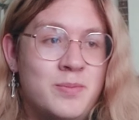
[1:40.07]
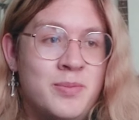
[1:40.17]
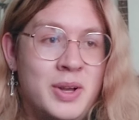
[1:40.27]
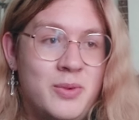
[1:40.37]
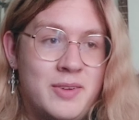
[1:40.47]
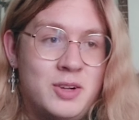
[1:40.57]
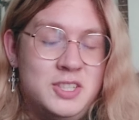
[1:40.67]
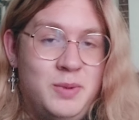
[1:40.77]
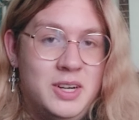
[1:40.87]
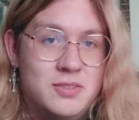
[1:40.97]
But whenever I
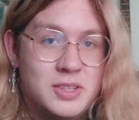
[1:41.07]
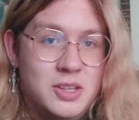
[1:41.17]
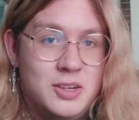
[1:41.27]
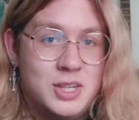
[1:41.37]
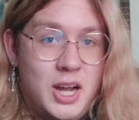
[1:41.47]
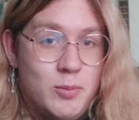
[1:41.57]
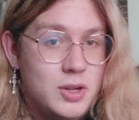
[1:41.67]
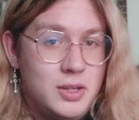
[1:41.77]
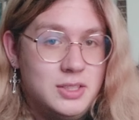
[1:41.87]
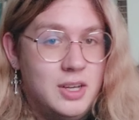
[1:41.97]
spend a really long time
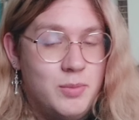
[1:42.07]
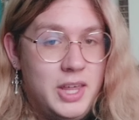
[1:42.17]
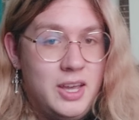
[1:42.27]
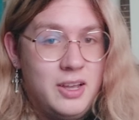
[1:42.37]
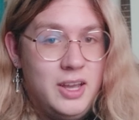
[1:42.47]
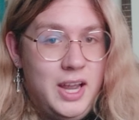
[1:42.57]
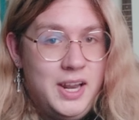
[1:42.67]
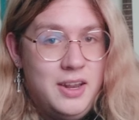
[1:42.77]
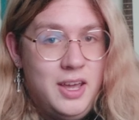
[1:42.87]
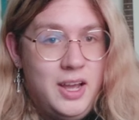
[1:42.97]
learning something
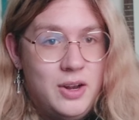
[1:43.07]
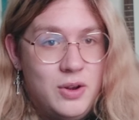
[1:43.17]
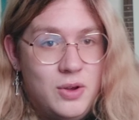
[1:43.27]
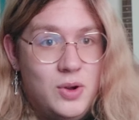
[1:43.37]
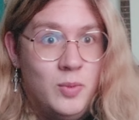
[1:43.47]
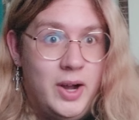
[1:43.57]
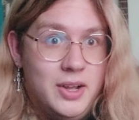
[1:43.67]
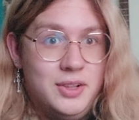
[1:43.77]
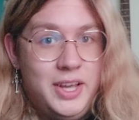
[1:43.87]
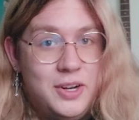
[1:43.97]
and then a
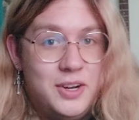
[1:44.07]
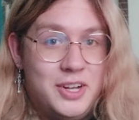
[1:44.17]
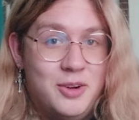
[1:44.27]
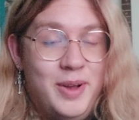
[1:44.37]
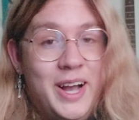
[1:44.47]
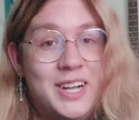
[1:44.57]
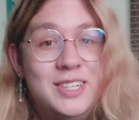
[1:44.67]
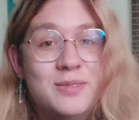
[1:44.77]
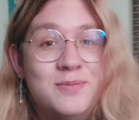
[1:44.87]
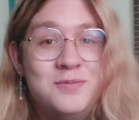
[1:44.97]
while later I go back
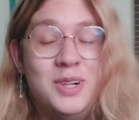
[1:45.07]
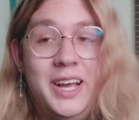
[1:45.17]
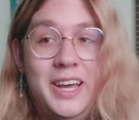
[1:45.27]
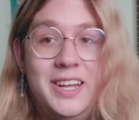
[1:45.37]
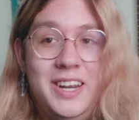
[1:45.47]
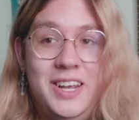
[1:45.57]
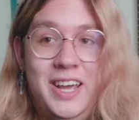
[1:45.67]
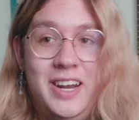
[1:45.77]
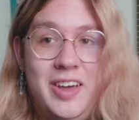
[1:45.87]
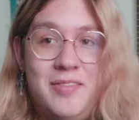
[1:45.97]
to play it
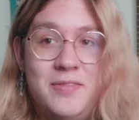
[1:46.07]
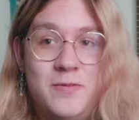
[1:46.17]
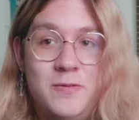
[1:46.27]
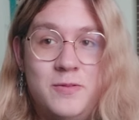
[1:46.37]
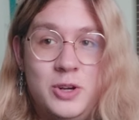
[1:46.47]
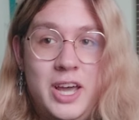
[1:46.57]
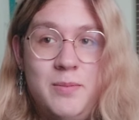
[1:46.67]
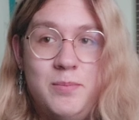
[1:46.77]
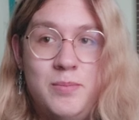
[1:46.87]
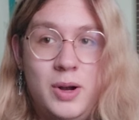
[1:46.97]
and I
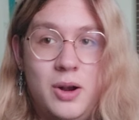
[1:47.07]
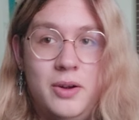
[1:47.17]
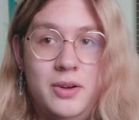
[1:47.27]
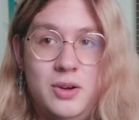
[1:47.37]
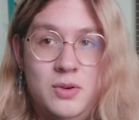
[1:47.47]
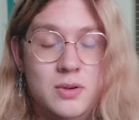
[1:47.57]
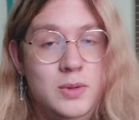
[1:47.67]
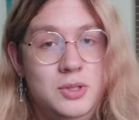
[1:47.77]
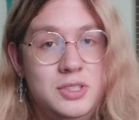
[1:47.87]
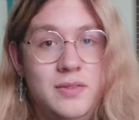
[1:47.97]
forget part or
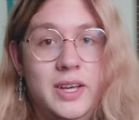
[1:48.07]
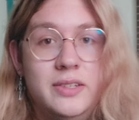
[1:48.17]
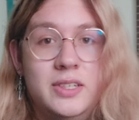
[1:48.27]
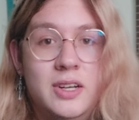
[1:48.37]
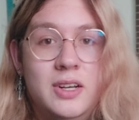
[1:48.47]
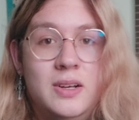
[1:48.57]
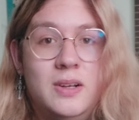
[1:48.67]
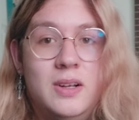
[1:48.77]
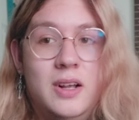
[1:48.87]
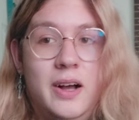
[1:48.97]
most of it,
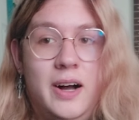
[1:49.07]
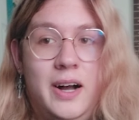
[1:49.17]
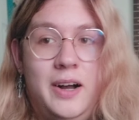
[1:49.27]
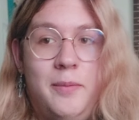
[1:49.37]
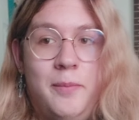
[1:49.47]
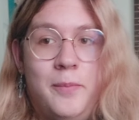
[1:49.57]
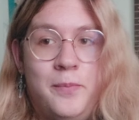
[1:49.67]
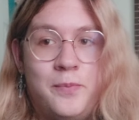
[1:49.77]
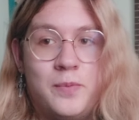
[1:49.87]
um,